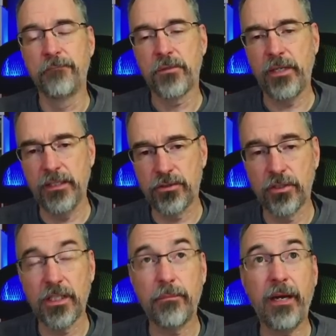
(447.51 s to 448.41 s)
Okay, let's
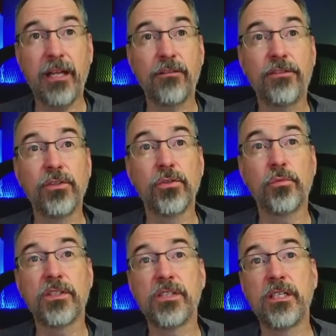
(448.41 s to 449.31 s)
look at the battlefield.
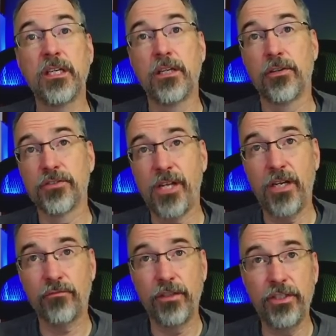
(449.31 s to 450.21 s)
We see
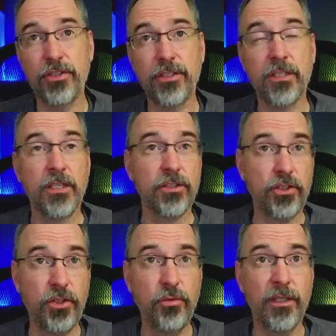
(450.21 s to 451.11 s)
Kherson region,
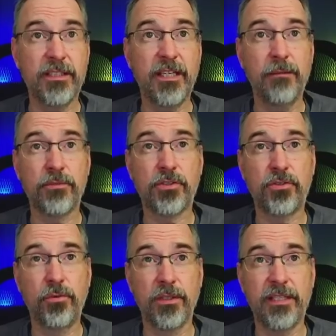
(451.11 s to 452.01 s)
2 attempts
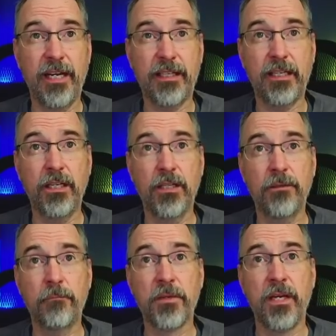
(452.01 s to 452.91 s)
to attack.
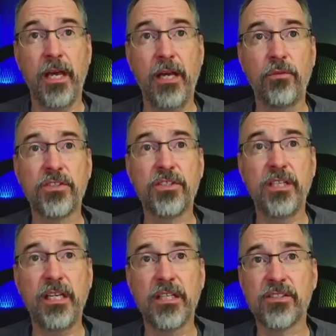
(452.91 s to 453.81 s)
And we
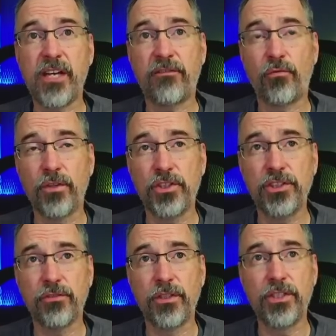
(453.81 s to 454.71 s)
see in the
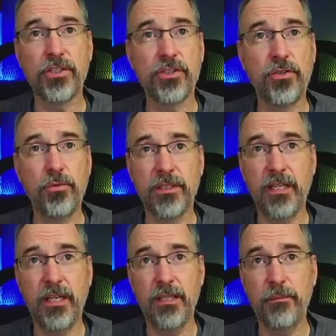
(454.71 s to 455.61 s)
Zaporizhia region, 2
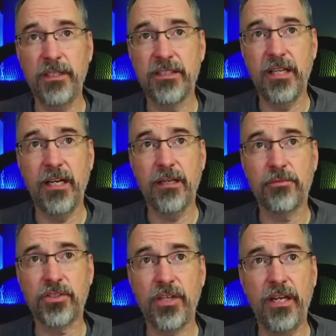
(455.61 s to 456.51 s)
enemy
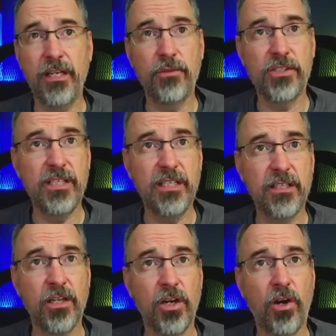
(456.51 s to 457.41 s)
attacks. And we see in
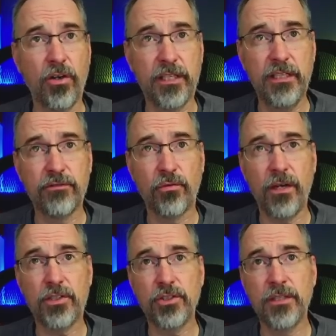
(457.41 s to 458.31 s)
Kharkiv
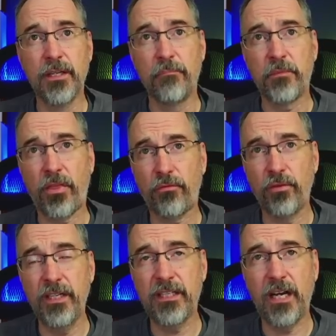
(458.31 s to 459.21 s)
direction,
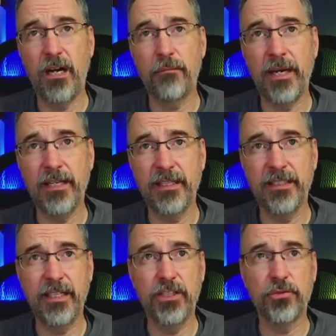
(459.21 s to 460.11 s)
3 combat
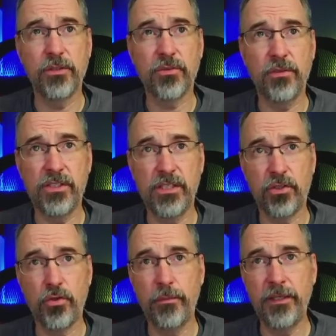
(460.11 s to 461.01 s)
engagements. And we see
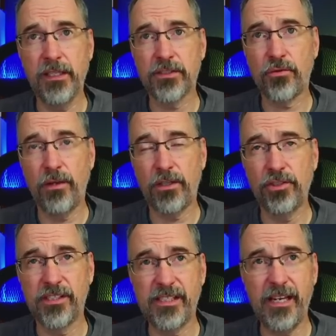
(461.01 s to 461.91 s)
Kupiansk direction,
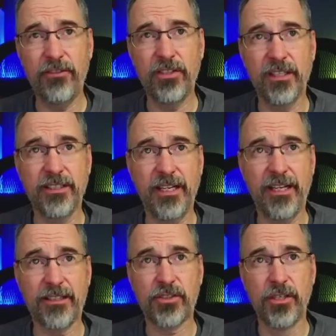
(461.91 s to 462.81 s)
7
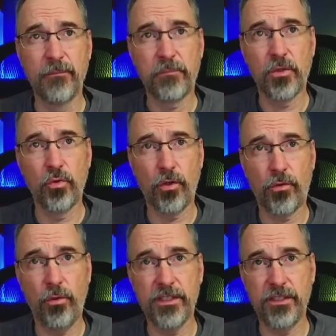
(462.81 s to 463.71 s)
attacks.
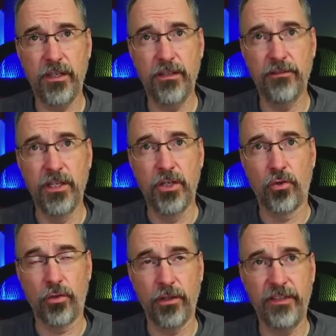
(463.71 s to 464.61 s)
Northwest of
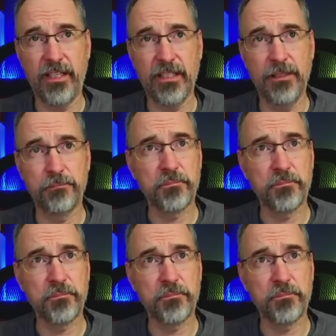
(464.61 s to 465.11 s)
Horlivka,